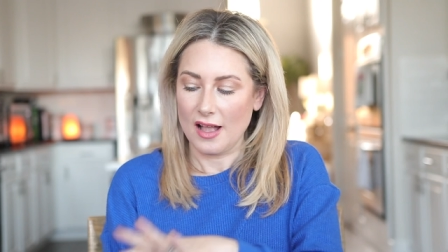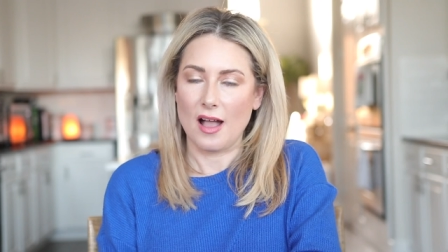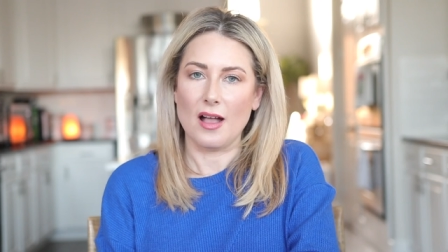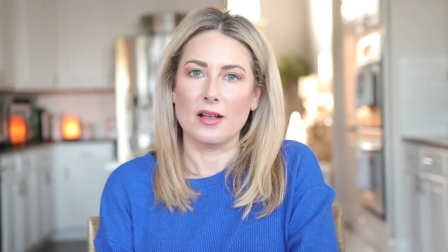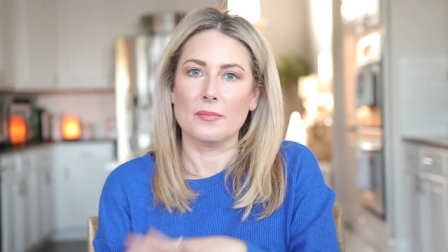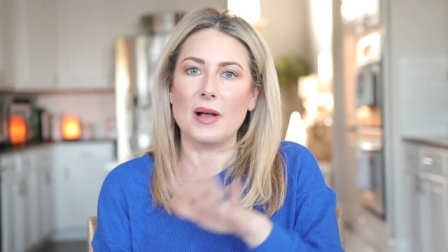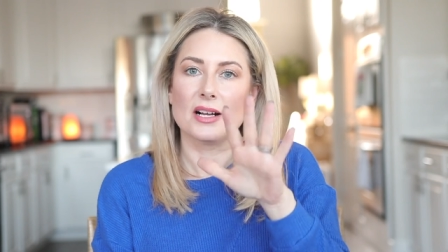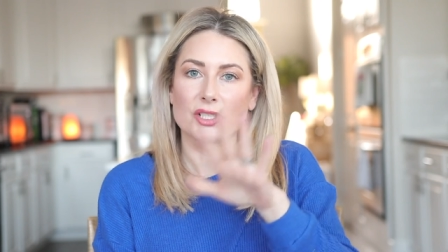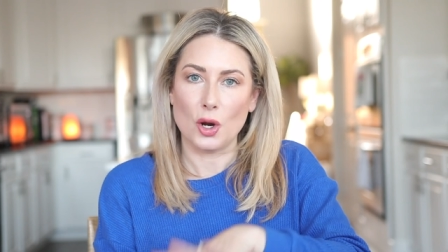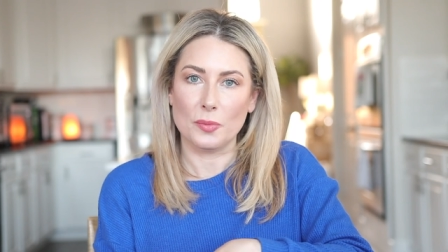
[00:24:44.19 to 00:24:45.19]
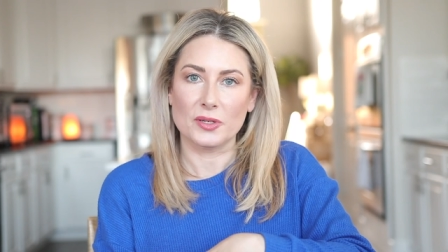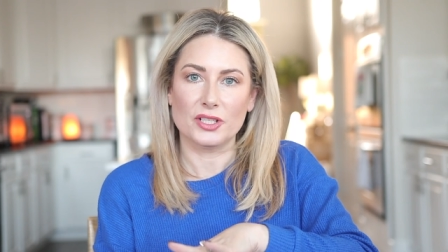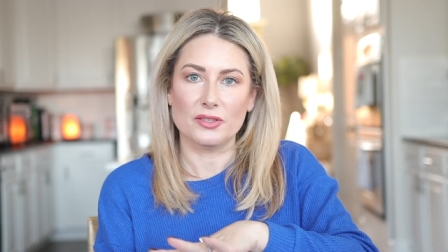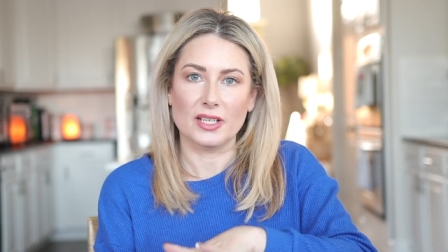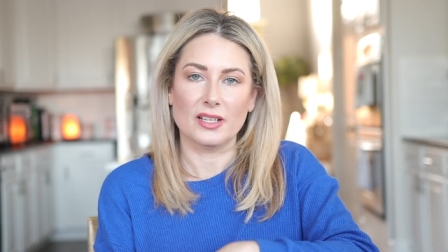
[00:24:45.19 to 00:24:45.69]
um,
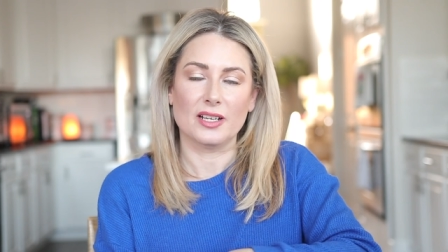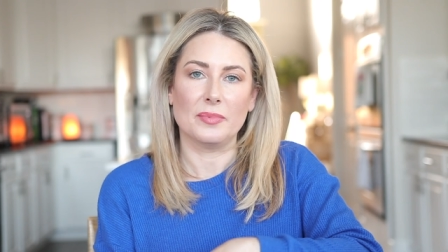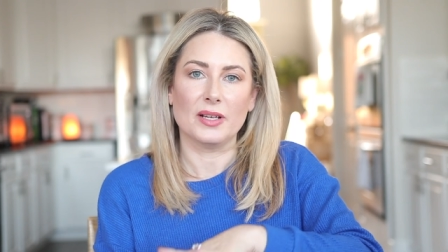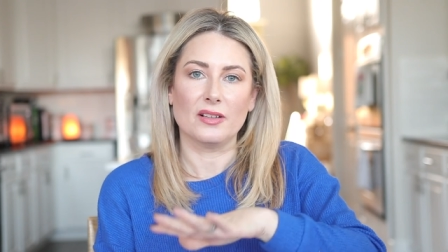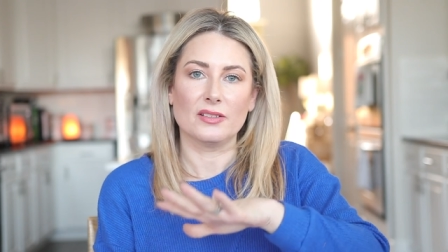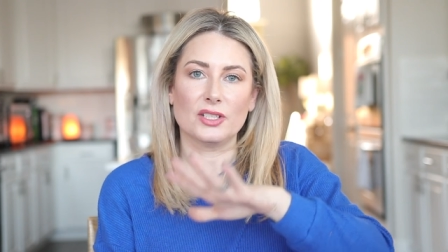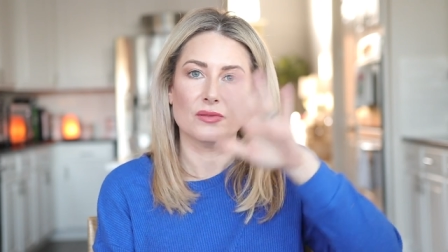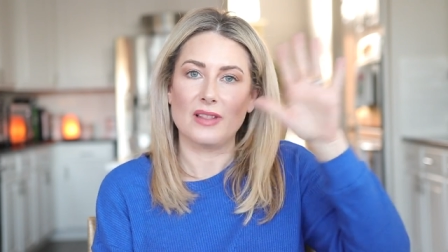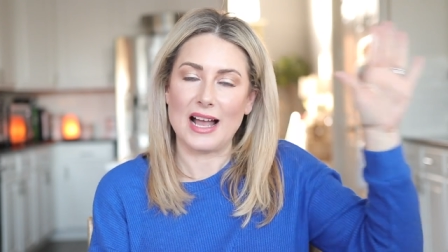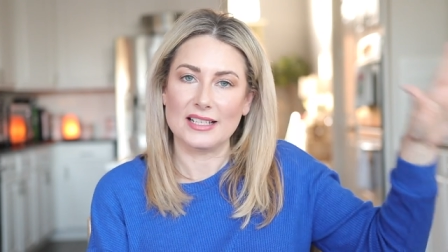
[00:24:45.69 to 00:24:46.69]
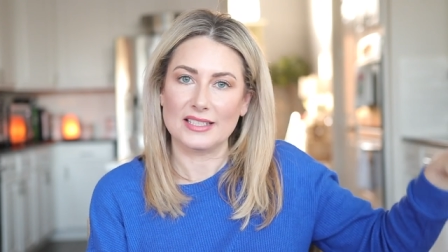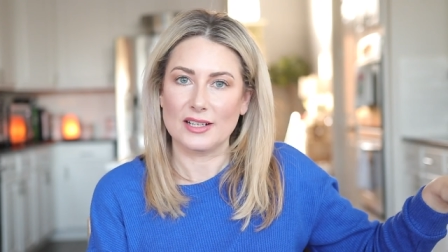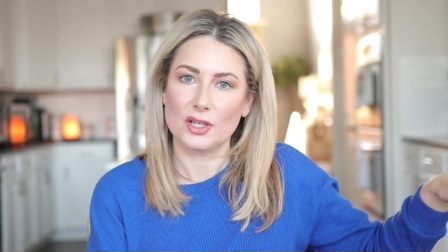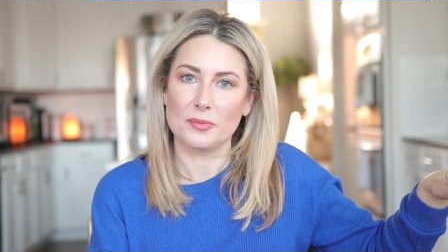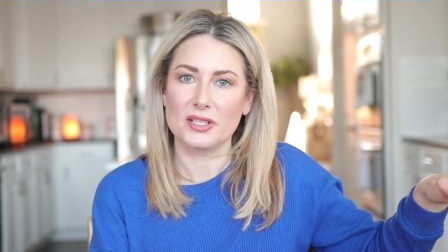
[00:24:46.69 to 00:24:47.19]
October's utility bill to last
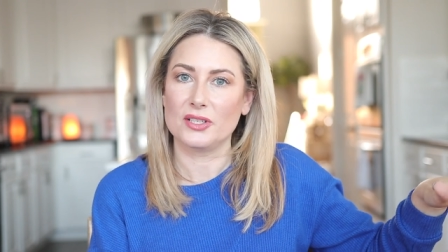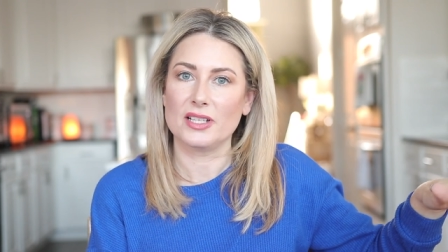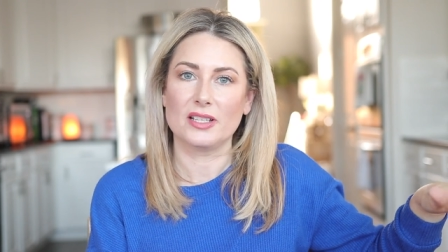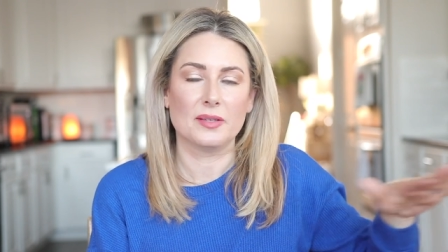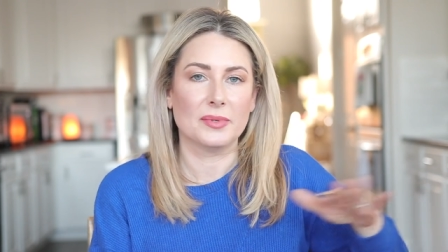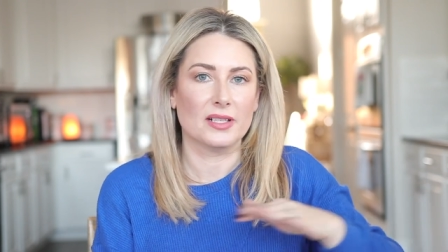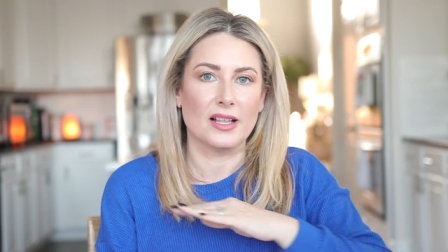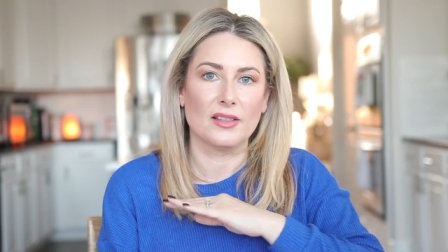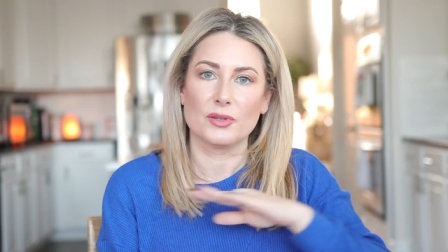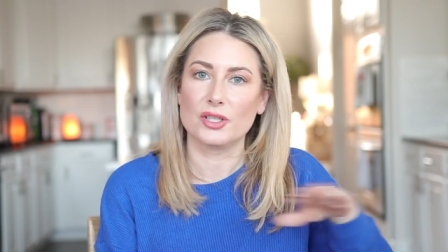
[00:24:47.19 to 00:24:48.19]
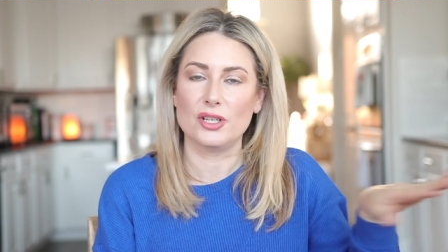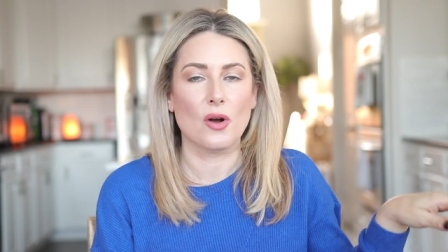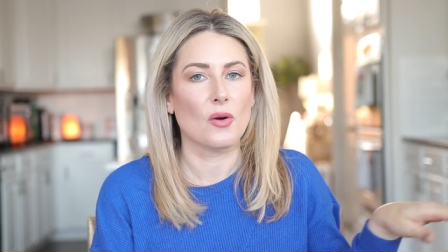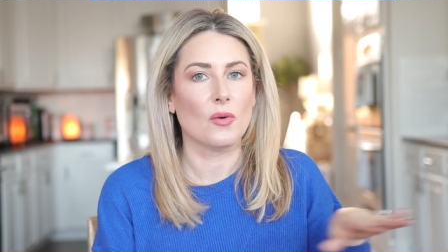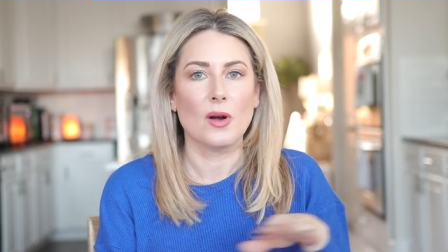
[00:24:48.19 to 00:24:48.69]
October's utility bill, and there was
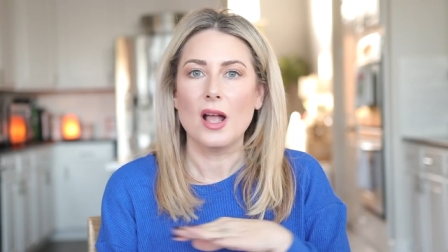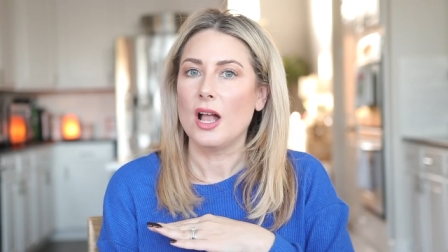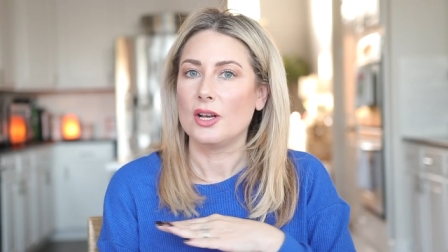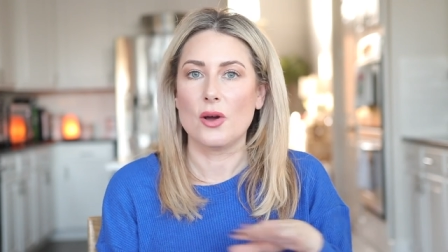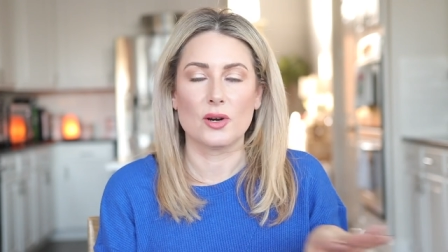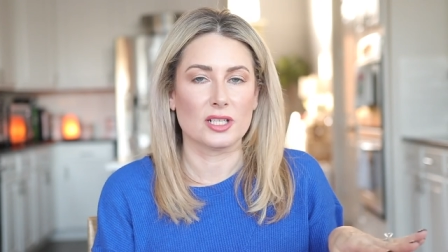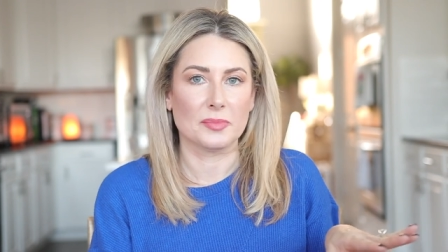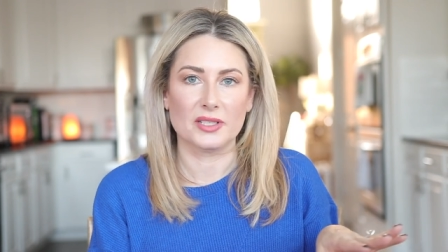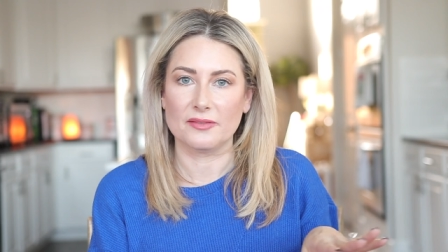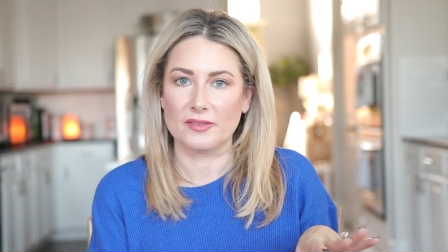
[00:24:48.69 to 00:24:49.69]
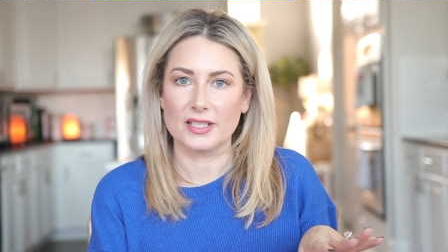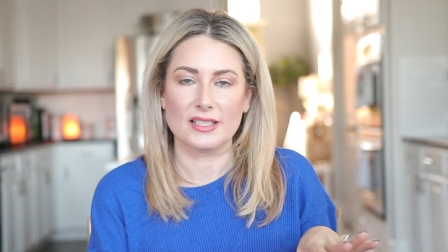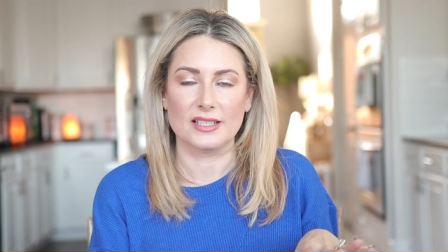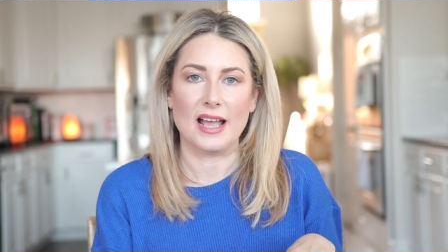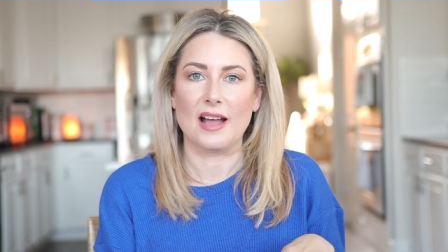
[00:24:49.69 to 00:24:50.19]
no noticeable
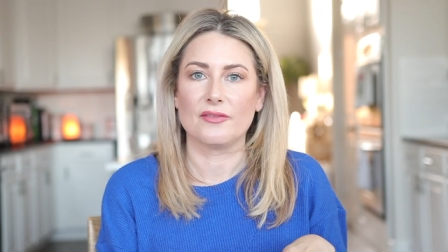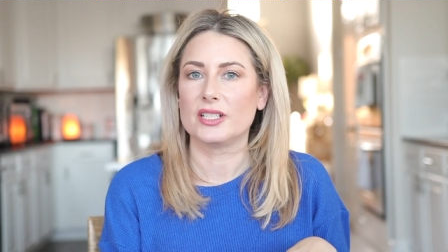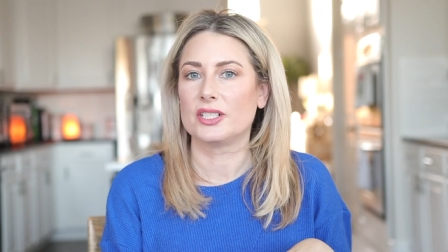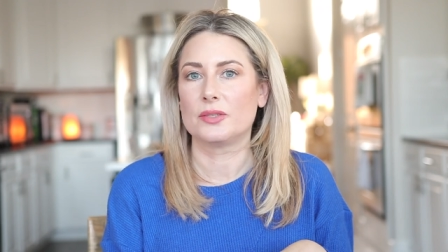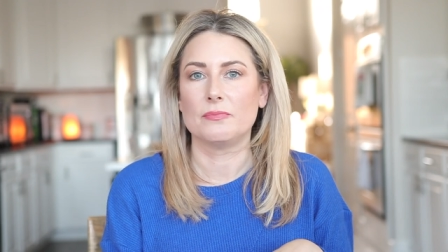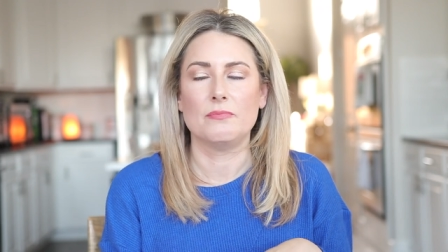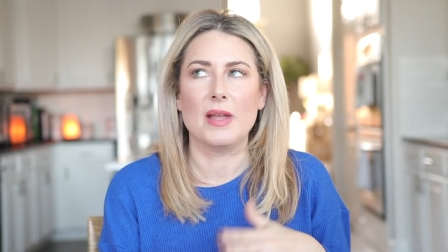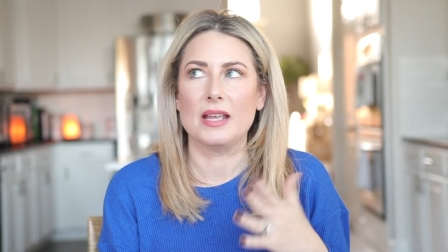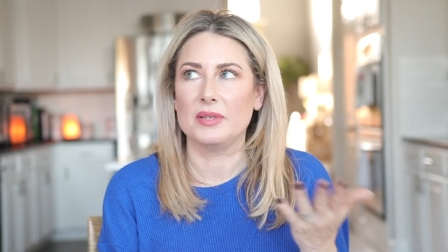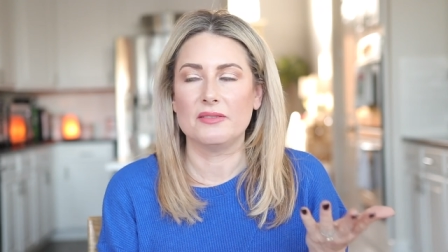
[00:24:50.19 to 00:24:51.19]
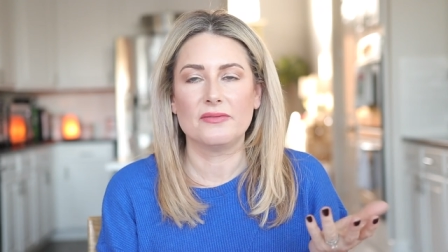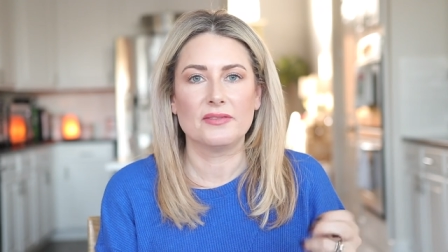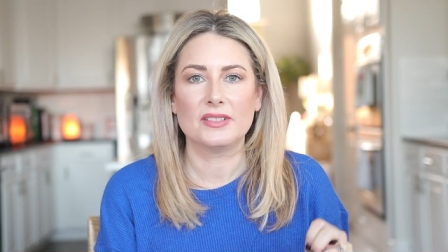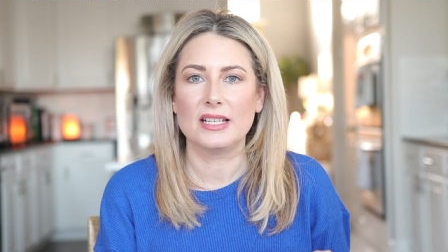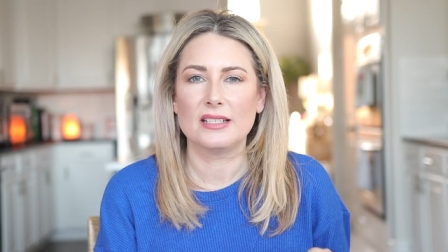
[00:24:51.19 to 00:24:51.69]
difference in the average. Maybe
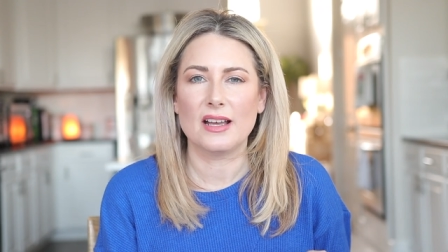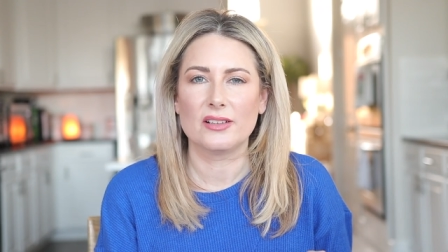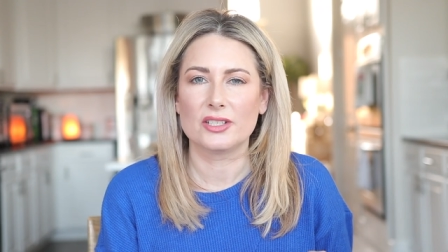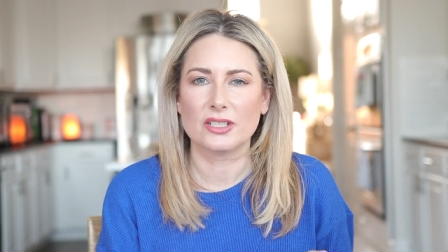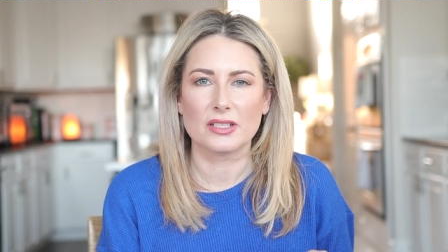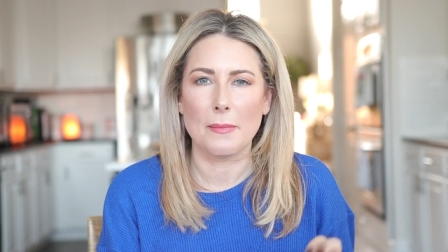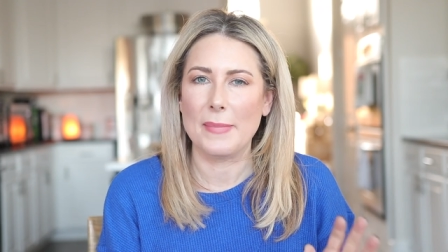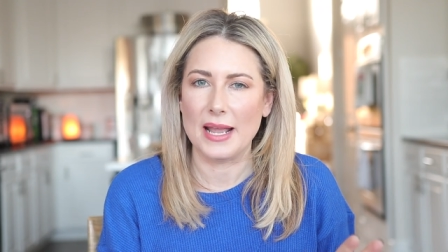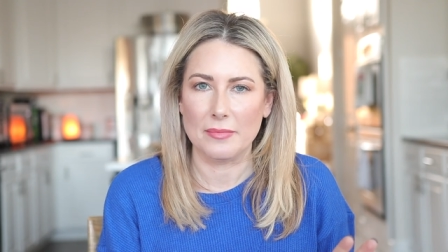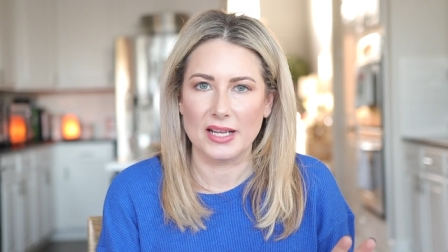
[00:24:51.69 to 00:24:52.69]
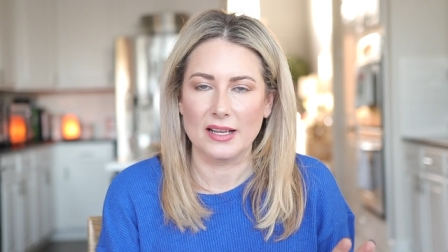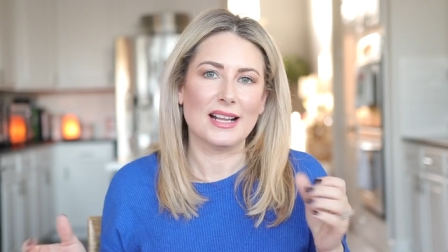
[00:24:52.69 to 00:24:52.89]
$15, maybe.